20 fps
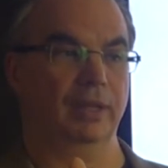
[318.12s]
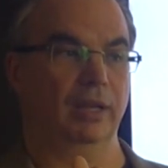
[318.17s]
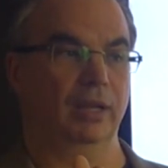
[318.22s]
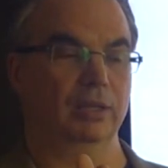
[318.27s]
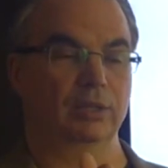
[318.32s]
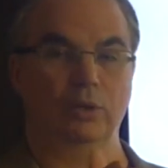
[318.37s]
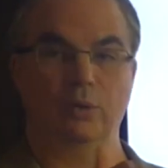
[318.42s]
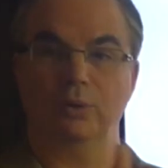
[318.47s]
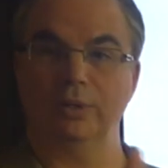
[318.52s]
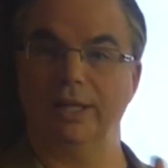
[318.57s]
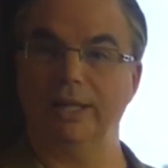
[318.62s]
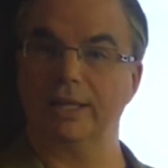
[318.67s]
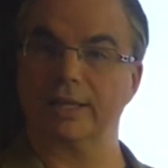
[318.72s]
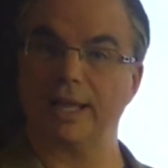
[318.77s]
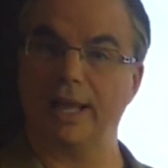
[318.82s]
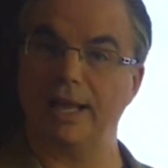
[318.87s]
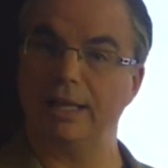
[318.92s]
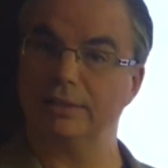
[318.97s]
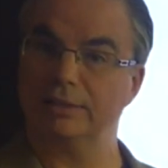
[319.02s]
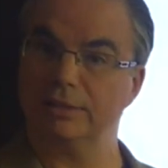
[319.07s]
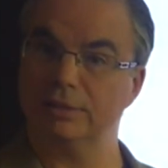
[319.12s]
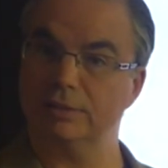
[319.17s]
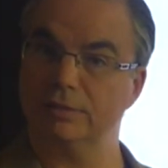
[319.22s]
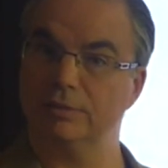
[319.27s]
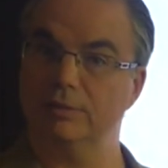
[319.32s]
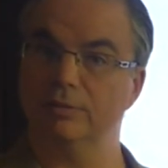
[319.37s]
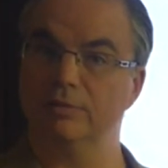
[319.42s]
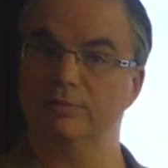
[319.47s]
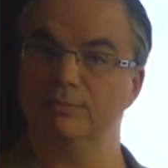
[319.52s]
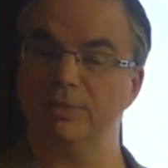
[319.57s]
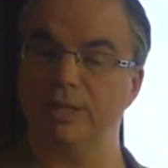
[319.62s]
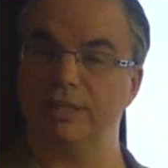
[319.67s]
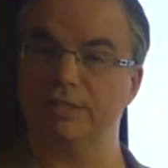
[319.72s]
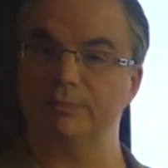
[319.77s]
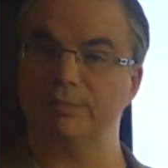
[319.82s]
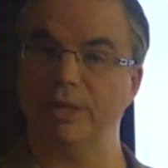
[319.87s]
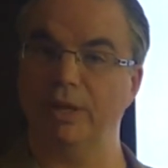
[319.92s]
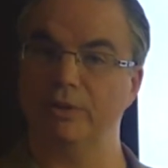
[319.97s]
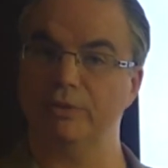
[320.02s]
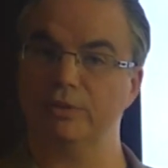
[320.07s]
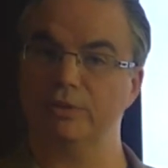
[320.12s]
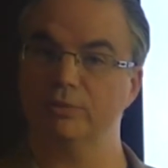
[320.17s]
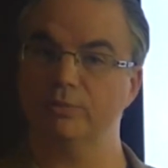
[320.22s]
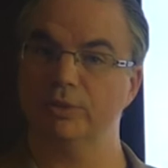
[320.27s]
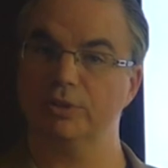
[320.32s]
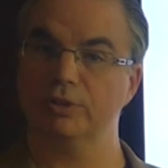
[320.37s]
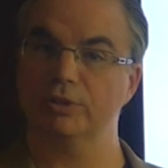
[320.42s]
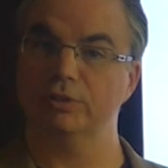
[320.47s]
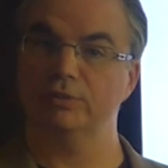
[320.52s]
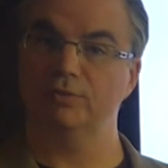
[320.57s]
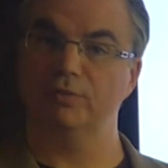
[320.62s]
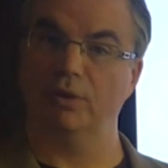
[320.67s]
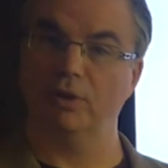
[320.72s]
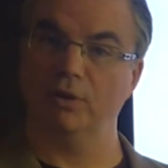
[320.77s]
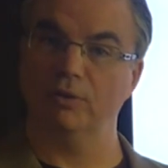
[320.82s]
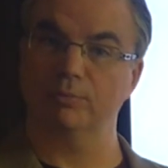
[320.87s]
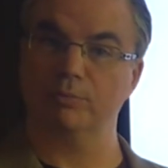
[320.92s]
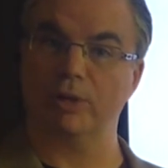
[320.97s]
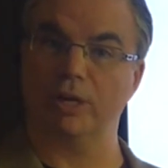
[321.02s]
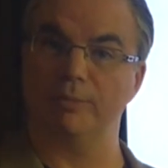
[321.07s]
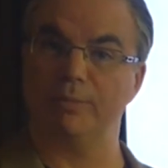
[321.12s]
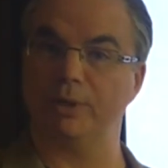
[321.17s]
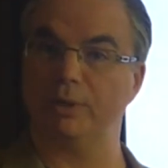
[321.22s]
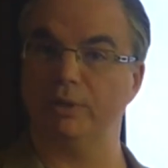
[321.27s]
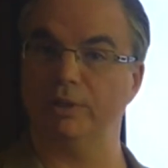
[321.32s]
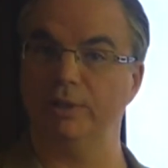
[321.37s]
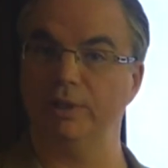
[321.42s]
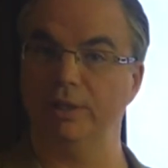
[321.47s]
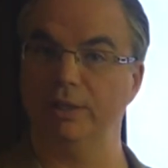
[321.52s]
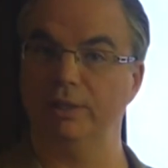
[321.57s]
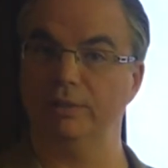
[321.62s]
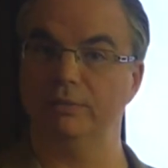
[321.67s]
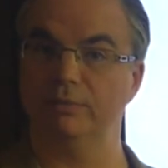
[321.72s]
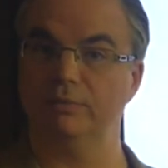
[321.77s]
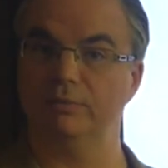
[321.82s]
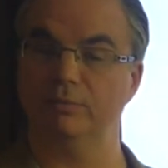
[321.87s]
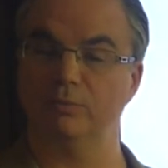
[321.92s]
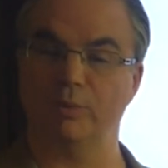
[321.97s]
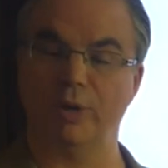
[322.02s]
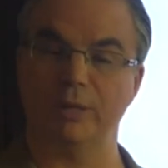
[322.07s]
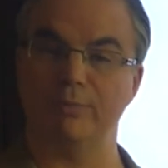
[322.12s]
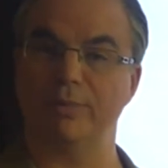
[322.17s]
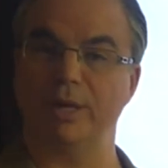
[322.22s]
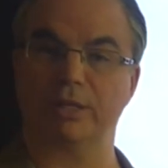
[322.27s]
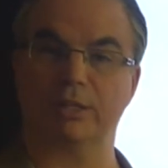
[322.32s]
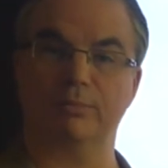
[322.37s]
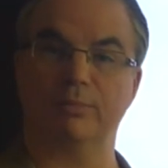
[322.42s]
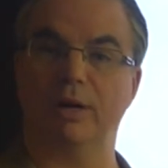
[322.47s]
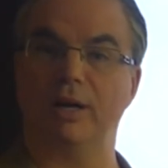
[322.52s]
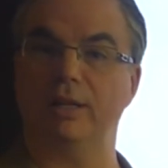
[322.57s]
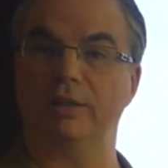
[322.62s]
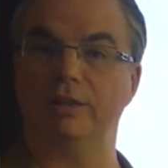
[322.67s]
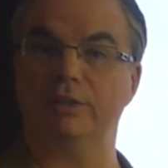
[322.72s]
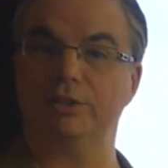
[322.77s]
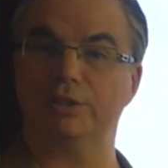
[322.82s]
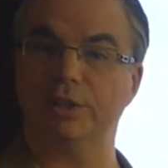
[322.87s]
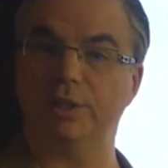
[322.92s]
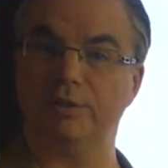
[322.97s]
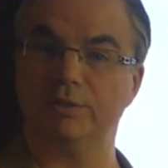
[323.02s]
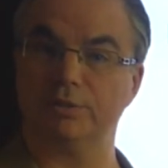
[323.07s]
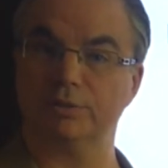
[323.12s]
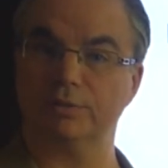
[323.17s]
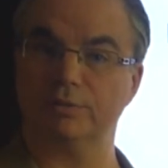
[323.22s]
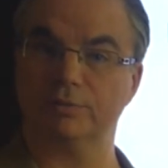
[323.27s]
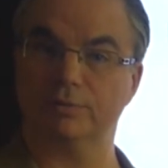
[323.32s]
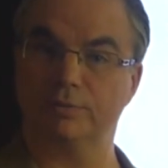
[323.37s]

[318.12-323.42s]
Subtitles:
oleic acid plasmalogen, which is involved primarily in white matter myelin sheaths.